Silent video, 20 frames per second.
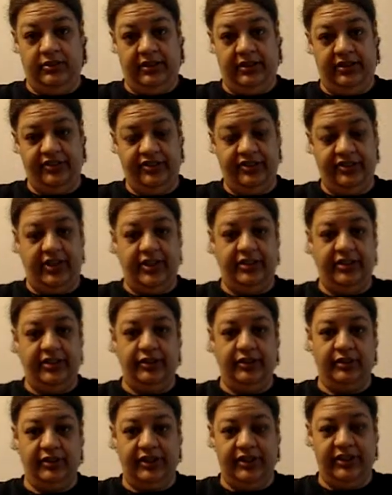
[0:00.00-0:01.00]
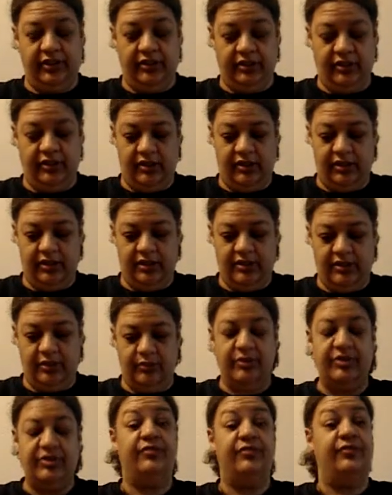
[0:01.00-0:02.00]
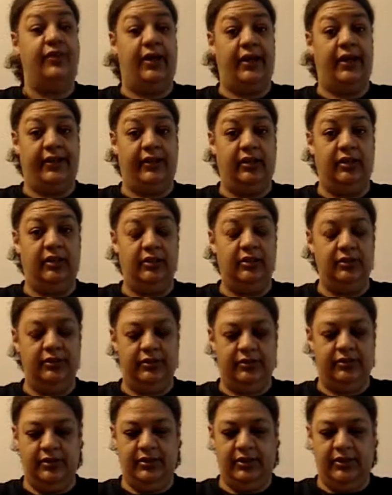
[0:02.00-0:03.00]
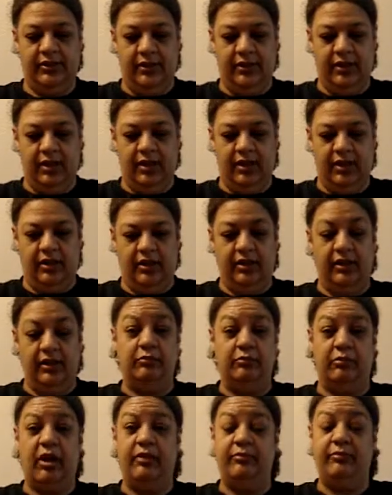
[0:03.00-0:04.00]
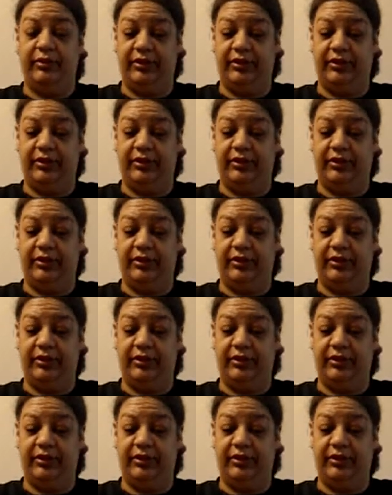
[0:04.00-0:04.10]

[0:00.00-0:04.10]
As stated earlier, there was a fire in my